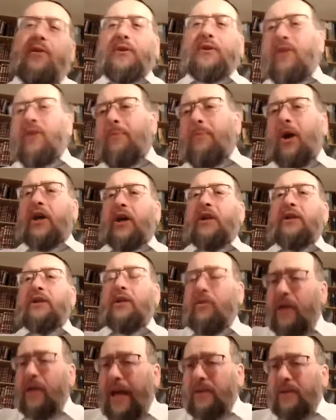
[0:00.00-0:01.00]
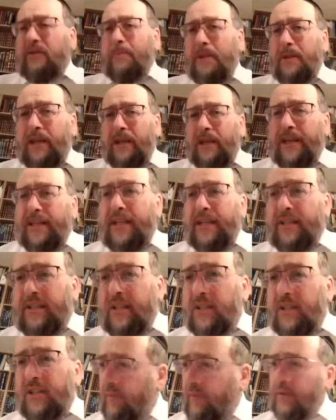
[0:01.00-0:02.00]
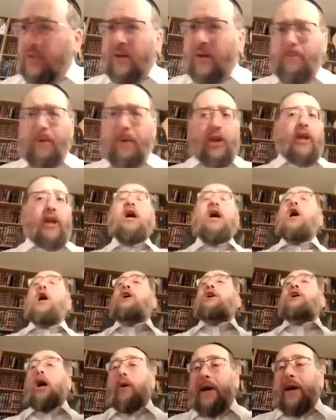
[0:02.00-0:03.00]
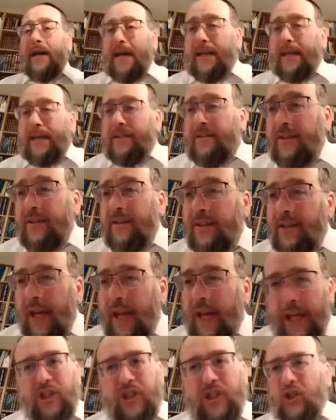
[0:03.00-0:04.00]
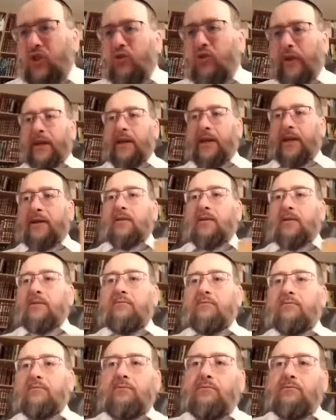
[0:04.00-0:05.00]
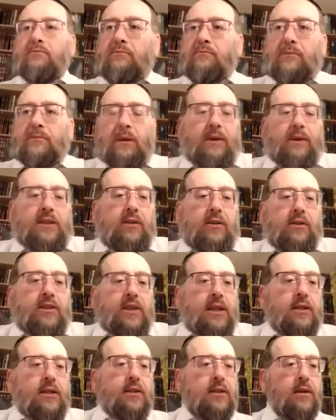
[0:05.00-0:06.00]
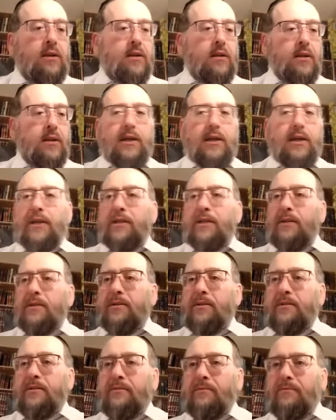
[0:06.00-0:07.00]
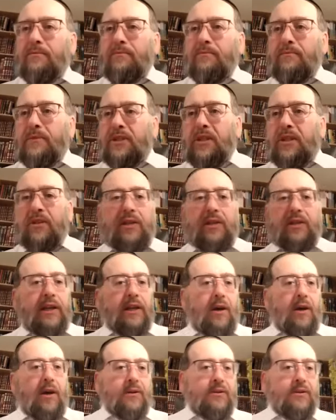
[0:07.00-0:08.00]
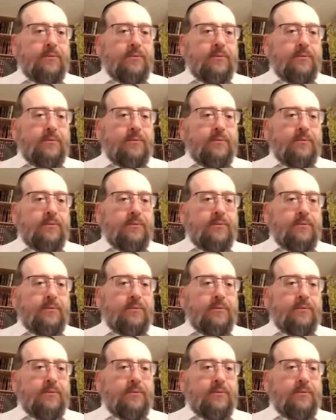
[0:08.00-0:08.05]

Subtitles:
drabonon, you're allowed to be lenient in a sofik drabonon, go ahead and just drink it? That makes no sense. Certainly not.